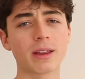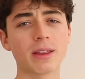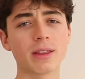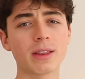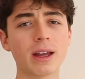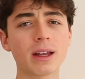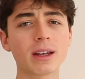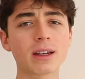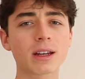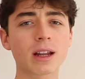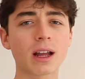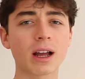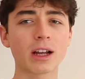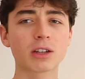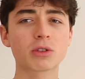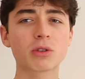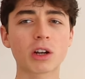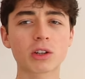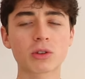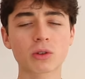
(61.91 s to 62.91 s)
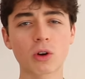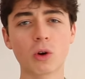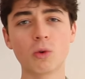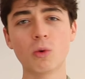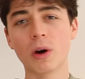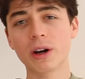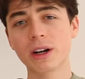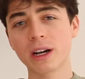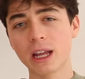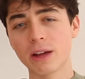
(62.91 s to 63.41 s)
Then I try to go
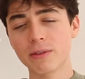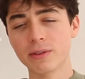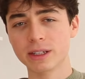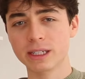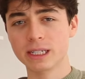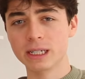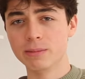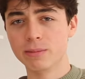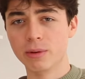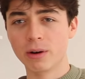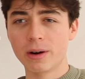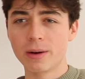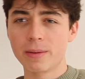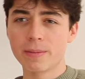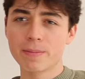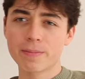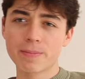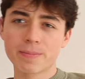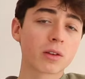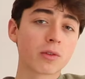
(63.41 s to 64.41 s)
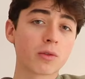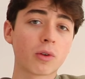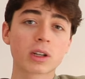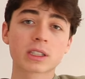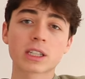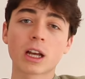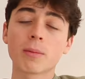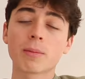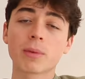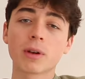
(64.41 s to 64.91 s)
one level deeper. For
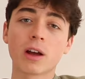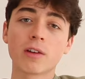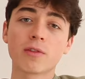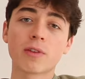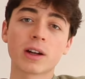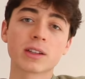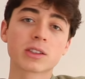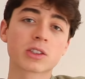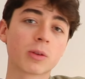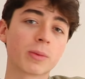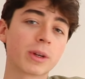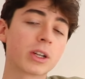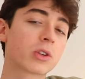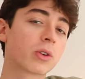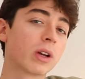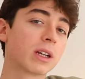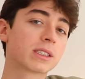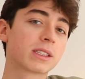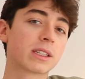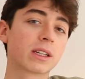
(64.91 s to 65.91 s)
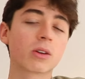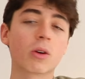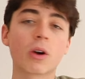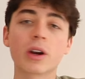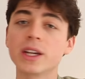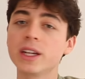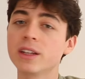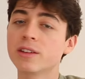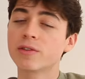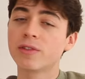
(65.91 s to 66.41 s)
example, I find some interesting or
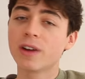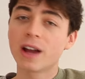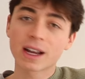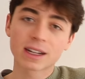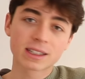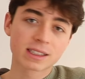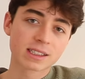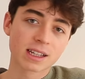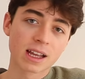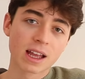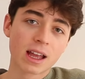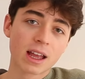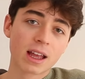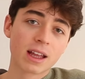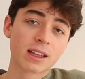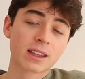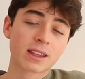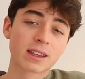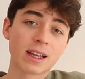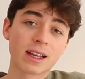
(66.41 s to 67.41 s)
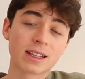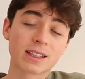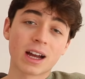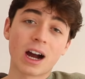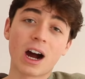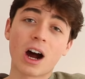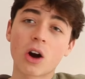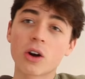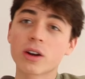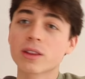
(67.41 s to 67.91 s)
neat facts that
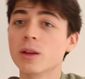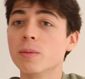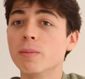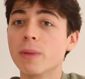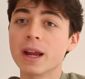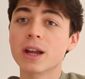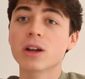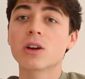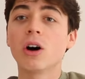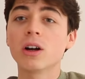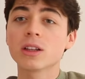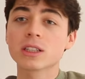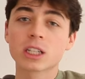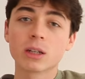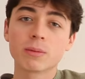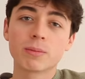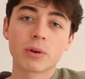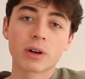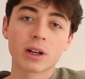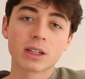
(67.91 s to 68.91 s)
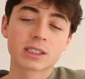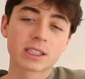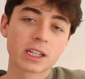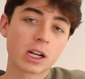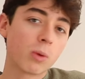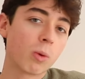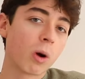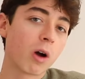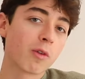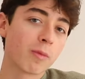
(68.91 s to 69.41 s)
aren't the main concept but are
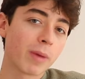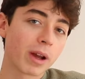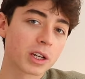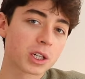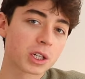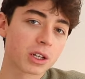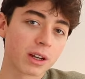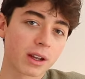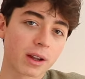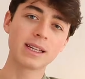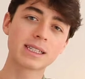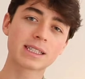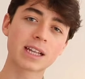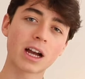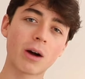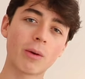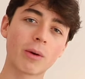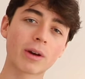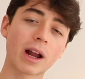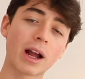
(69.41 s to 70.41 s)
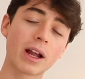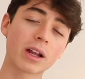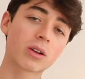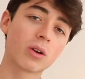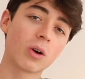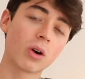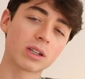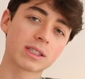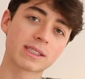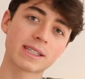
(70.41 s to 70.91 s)
still worth mentioning. These are what I
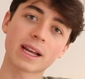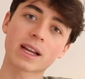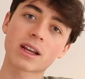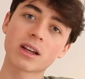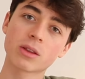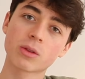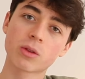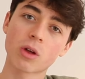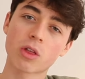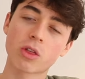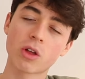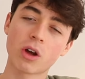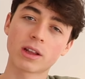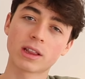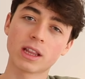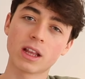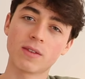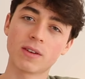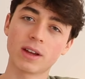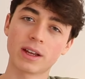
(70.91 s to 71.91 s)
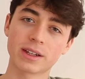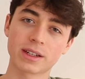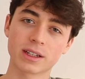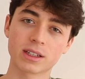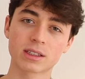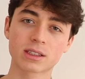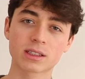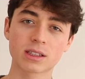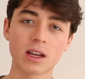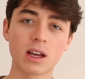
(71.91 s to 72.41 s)
call second or third level
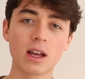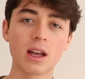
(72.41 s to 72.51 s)
ideas.